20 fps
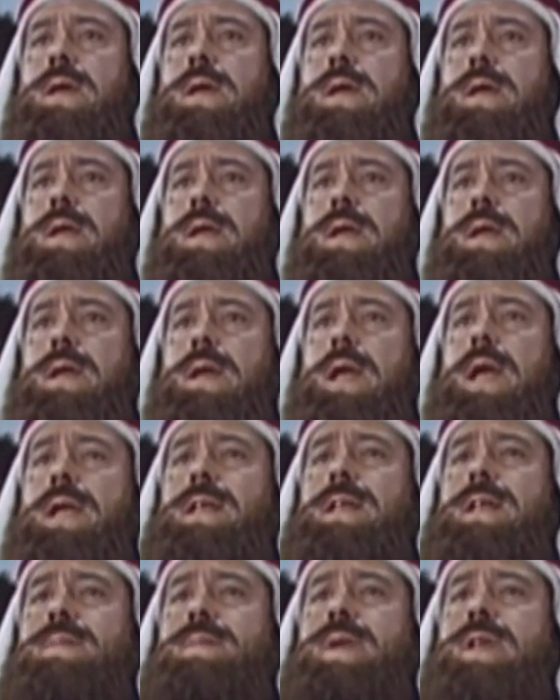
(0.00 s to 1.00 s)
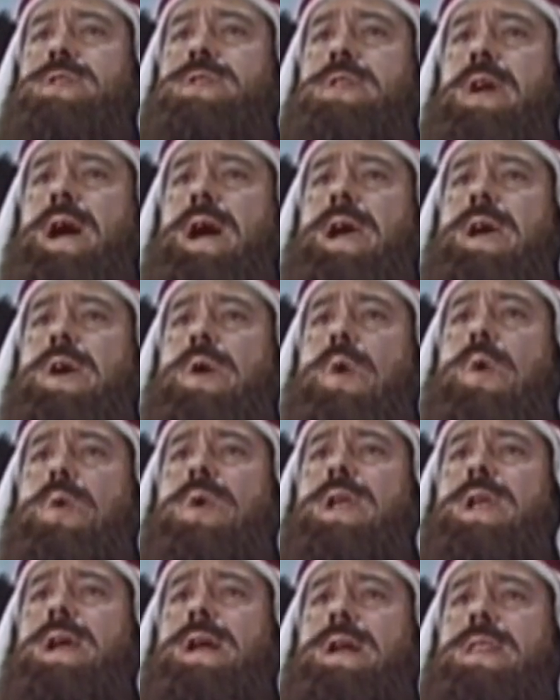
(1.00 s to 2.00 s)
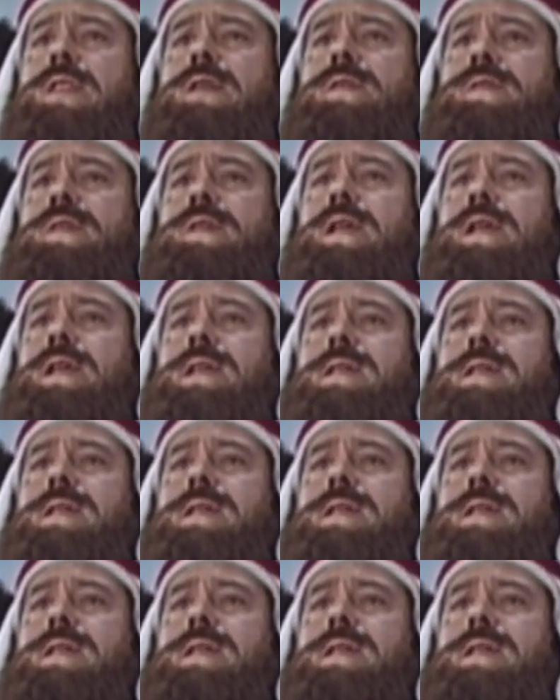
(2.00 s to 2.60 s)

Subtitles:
Let it be dry only on the fleece,